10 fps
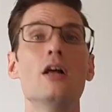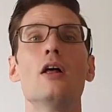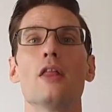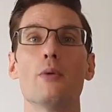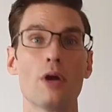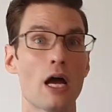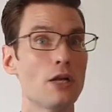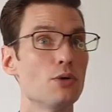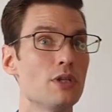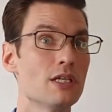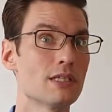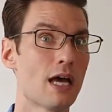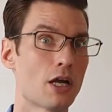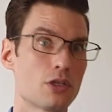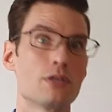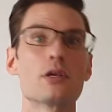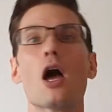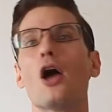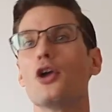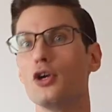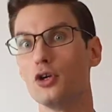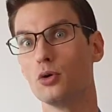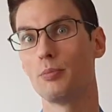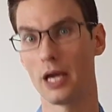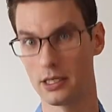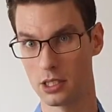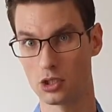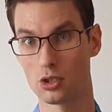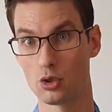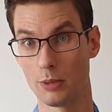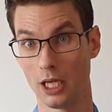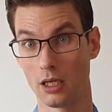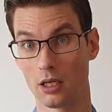that when I do these actions, you pay attention to me.